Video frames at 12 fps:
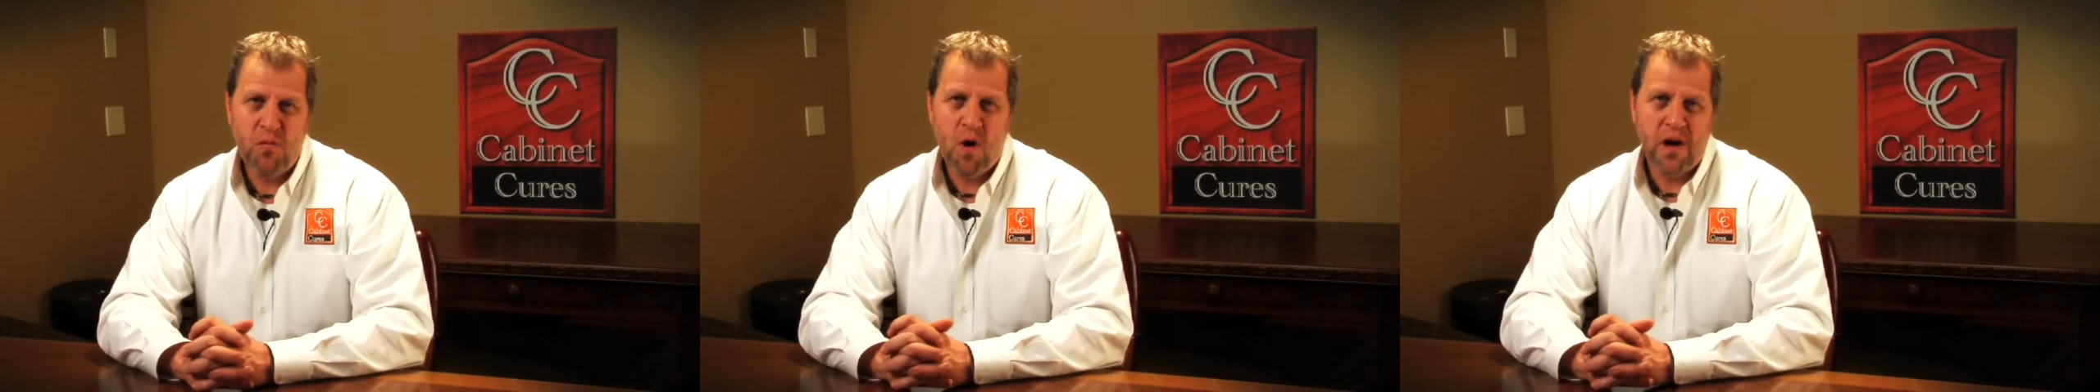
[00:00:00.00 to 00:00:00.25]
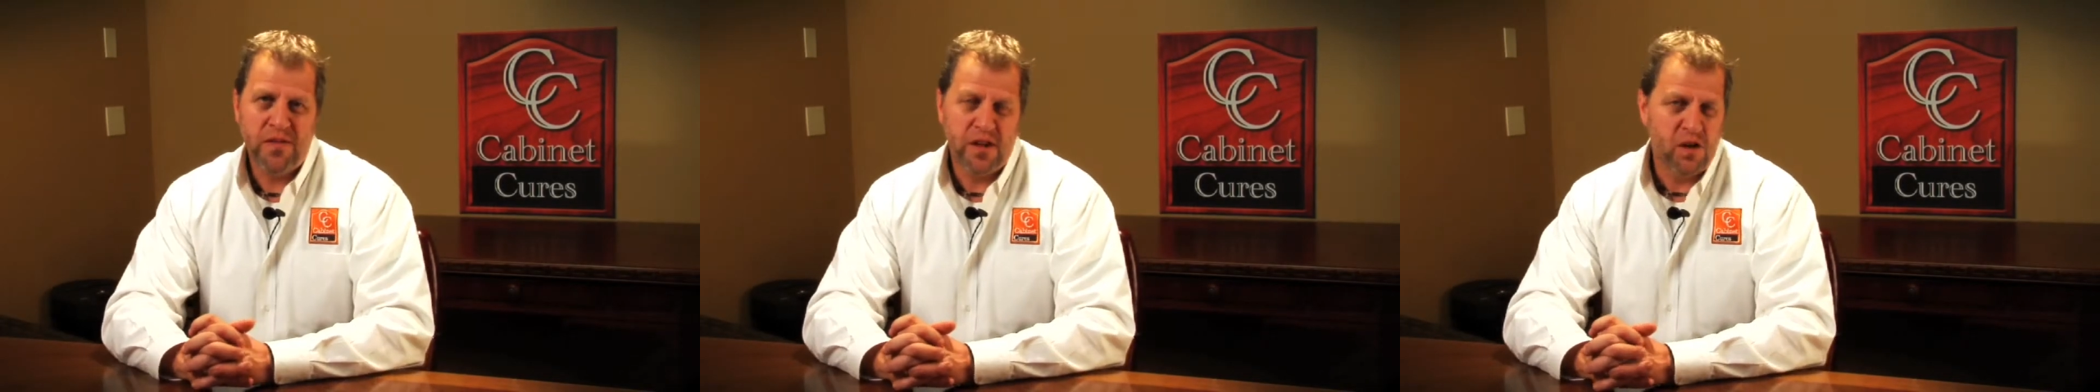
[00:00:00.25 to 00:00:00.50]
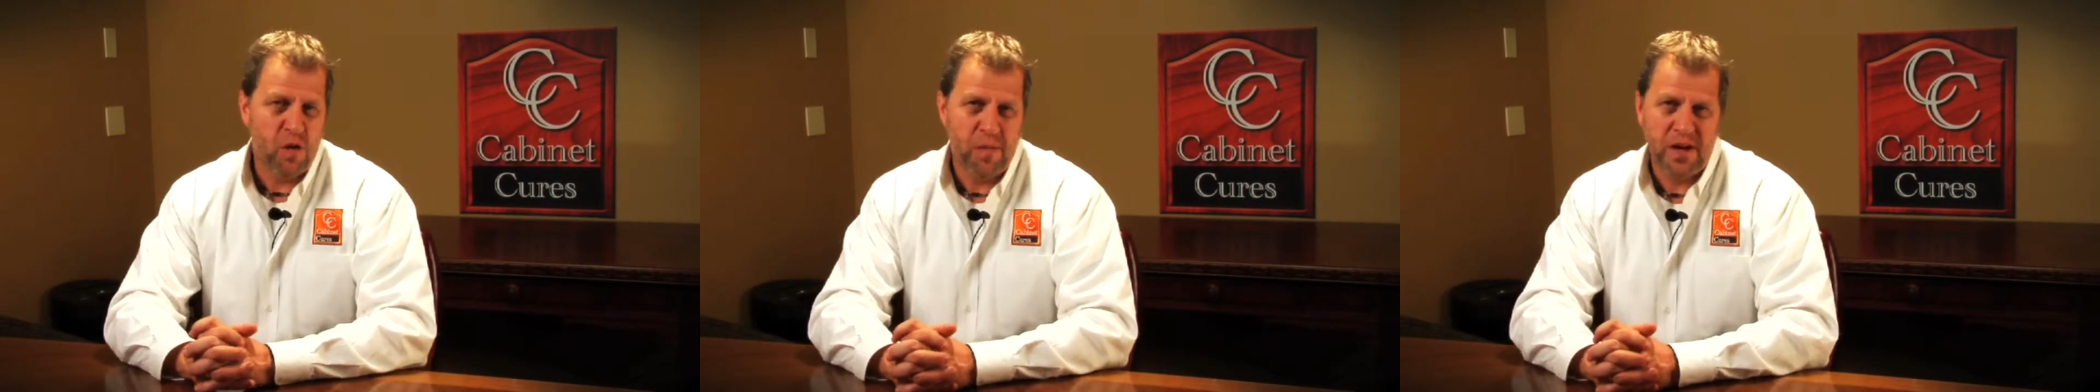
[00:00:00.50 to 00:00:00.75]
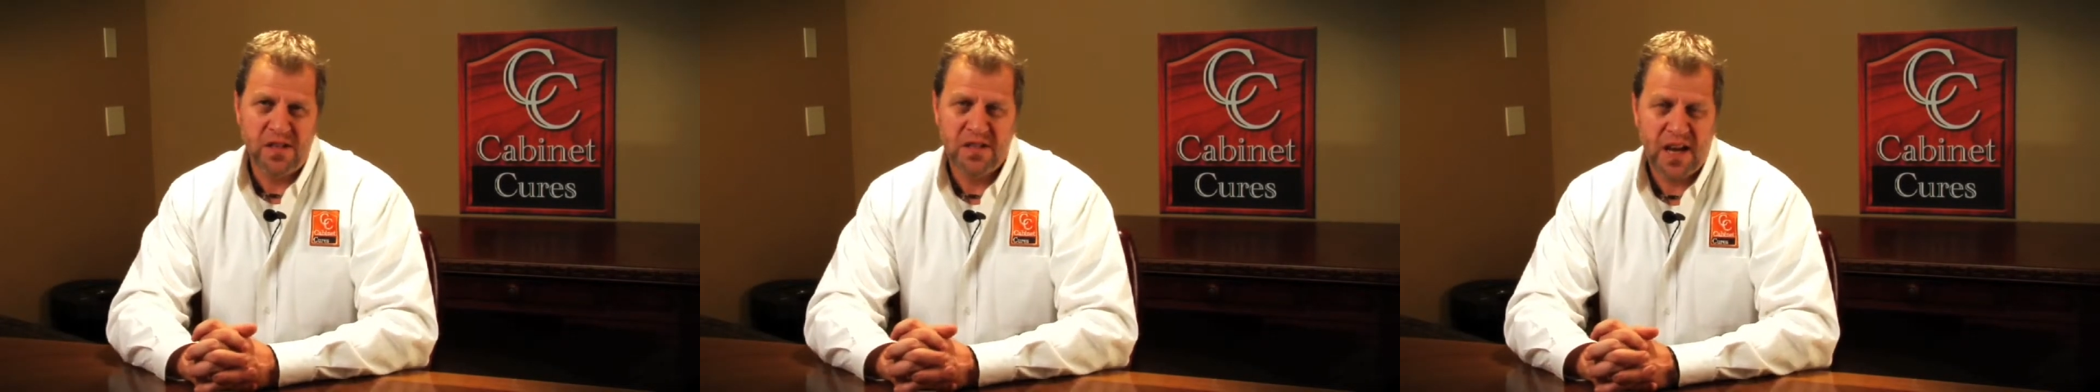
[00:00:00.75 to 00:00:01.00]
one that
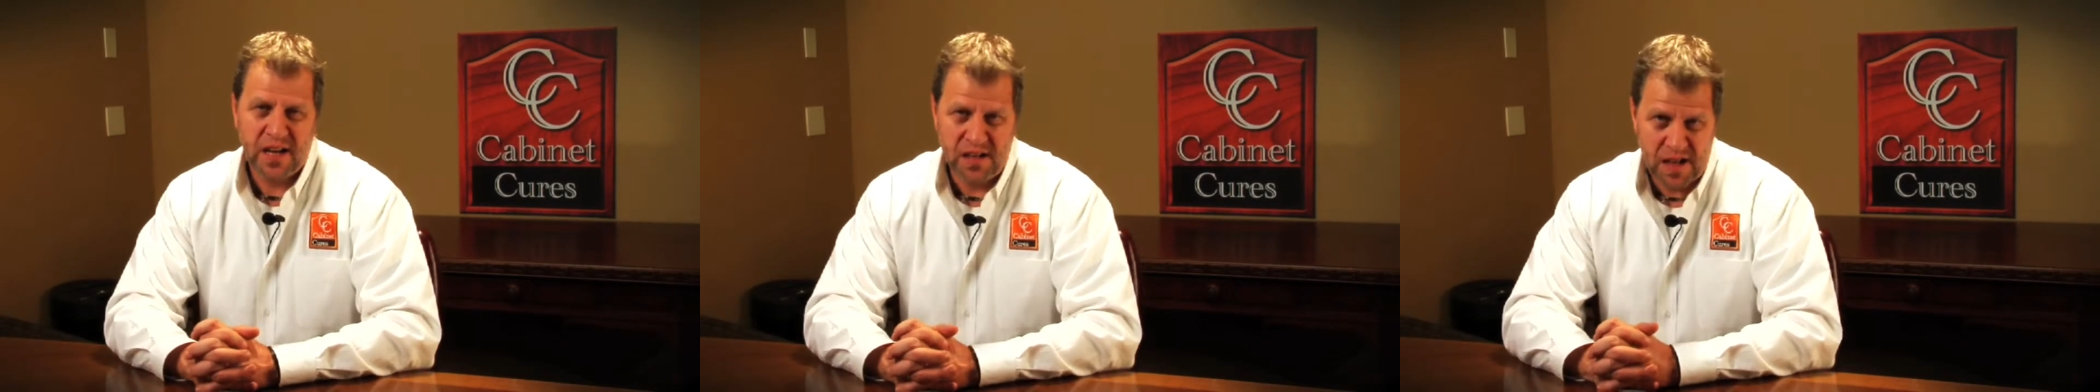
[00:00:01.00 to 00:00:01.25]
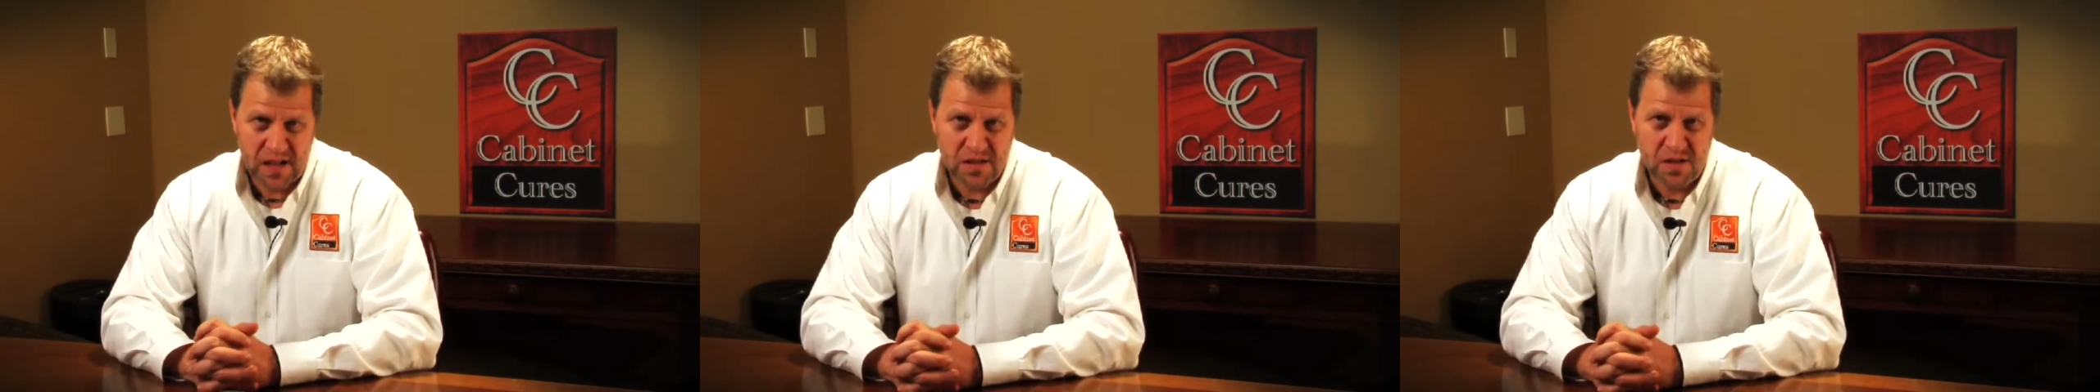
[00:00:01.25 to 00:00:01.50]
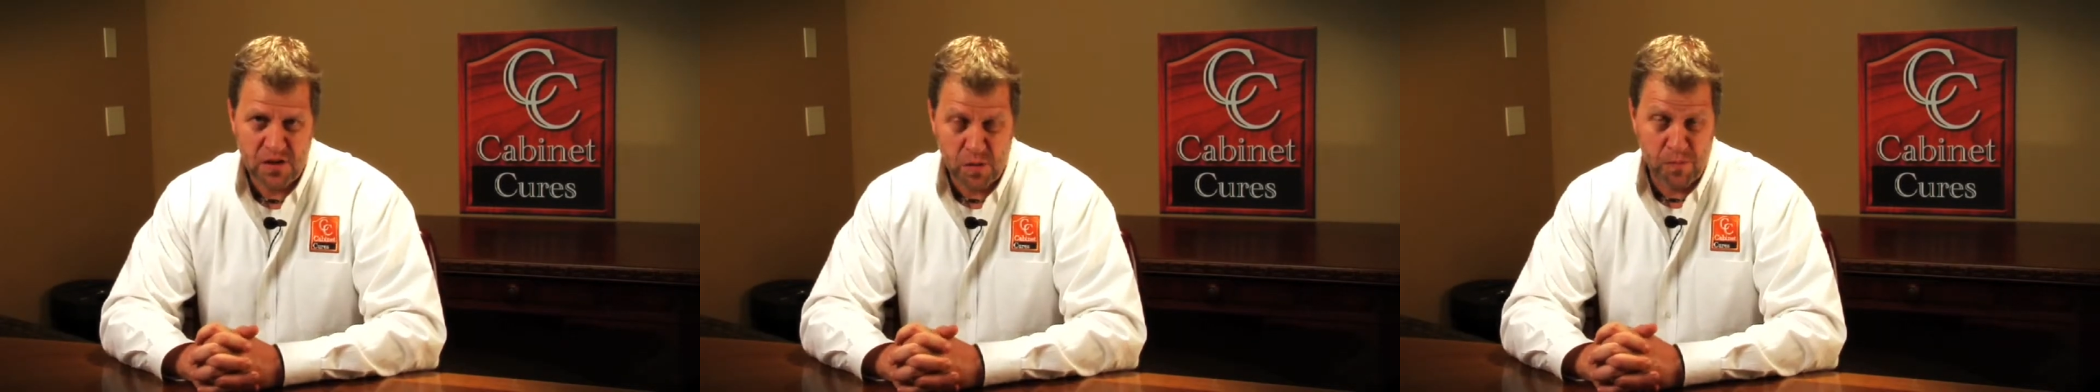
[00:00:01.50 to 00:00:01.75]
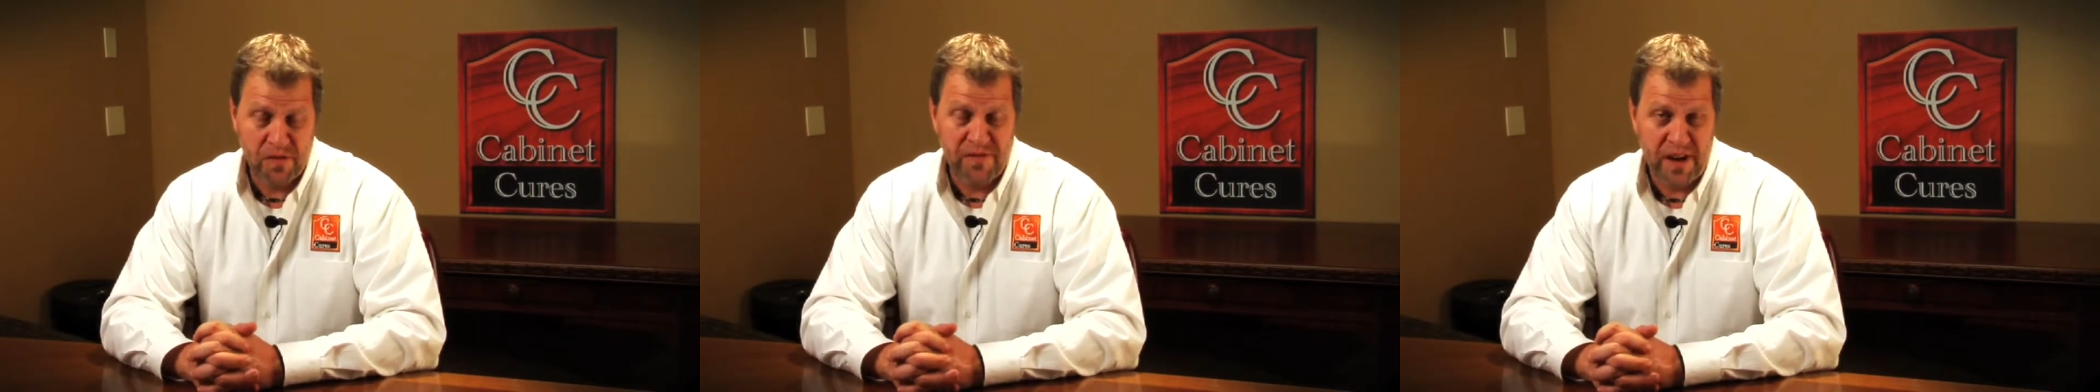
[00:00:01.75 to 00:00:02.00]
nobody second guesses
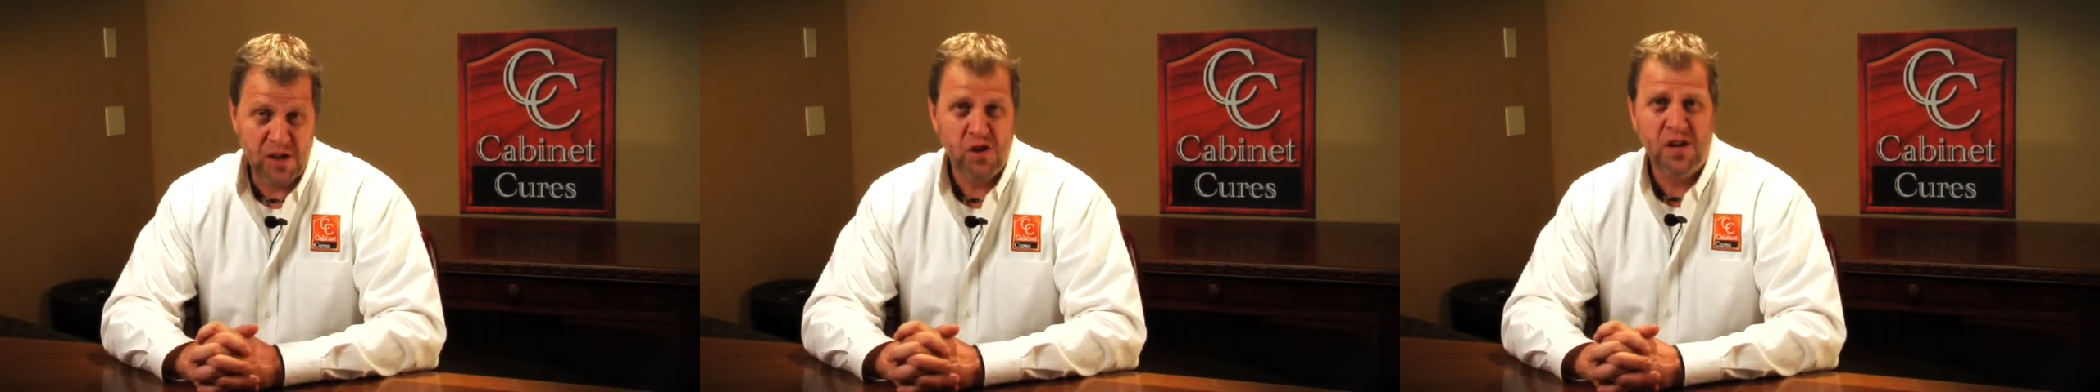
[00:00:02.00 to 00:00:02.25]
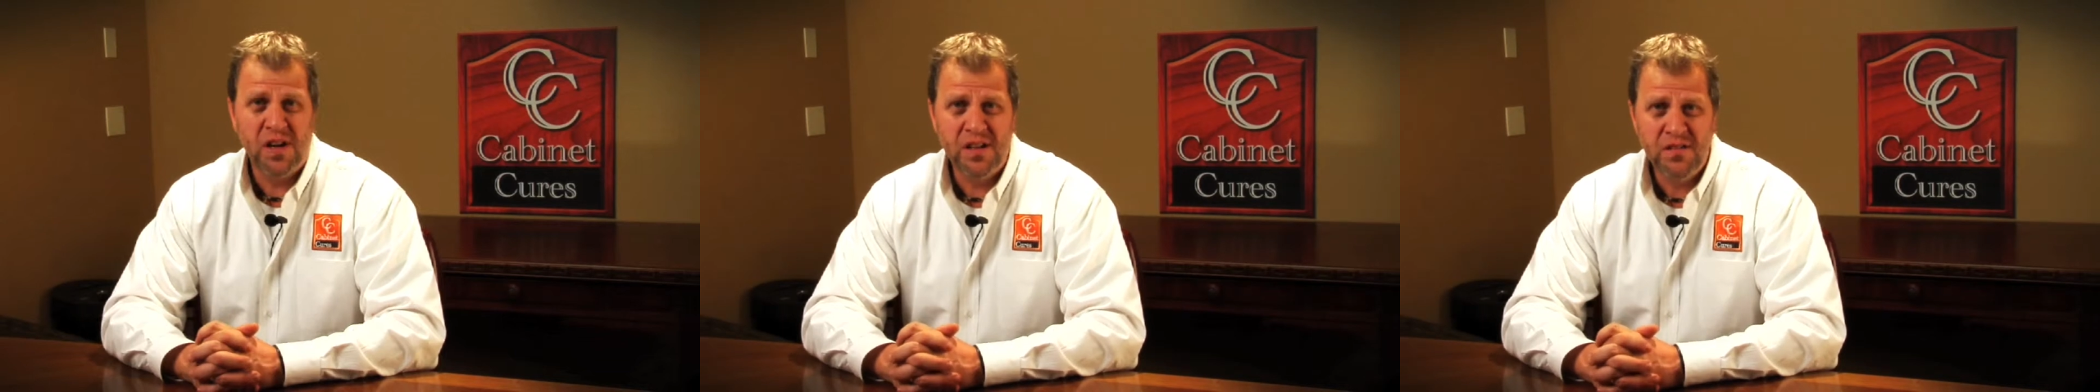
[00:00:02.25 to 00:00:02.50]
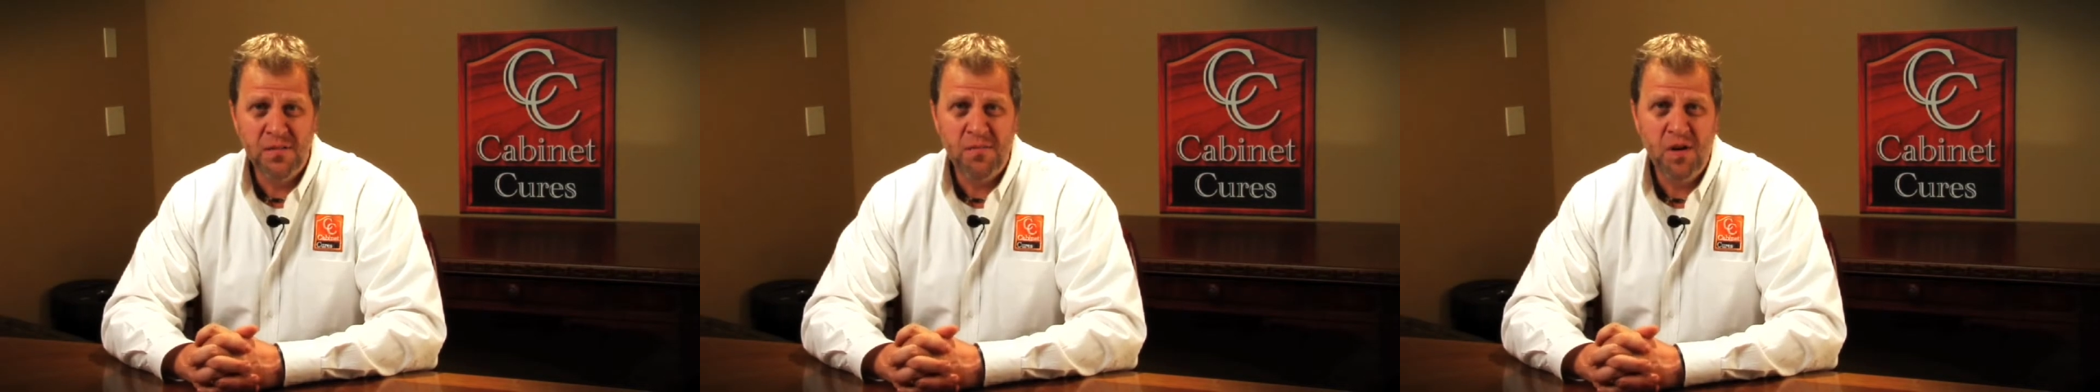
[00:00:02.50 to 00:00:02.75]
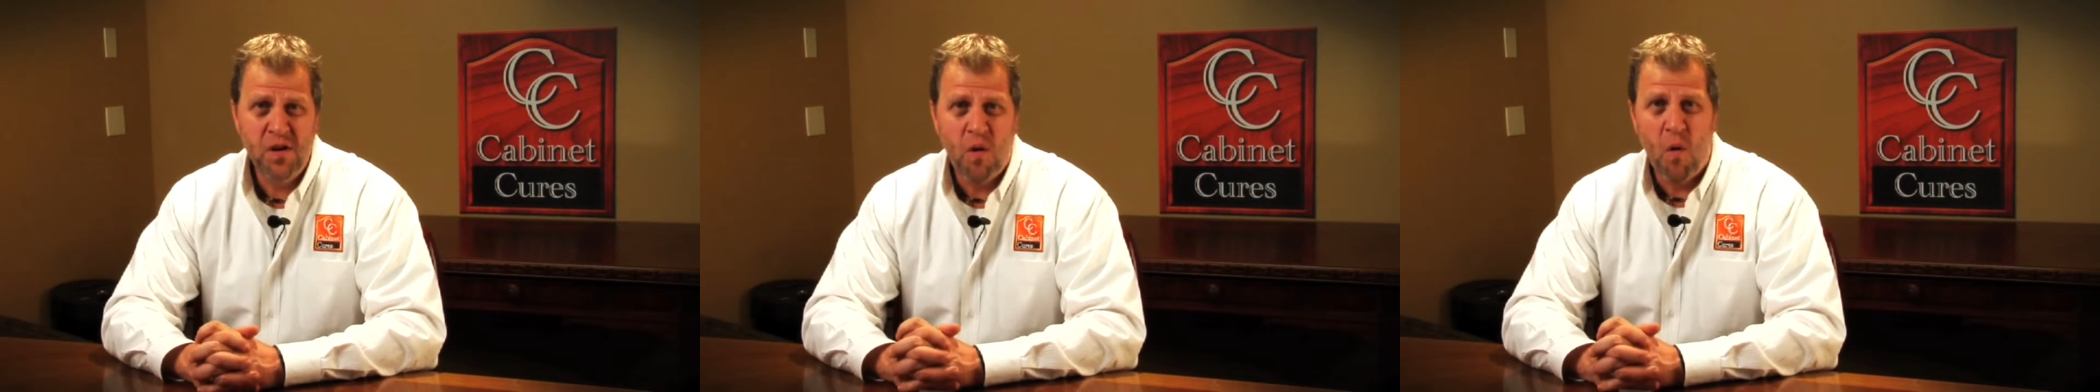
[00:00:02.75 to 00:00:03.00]
your professionalism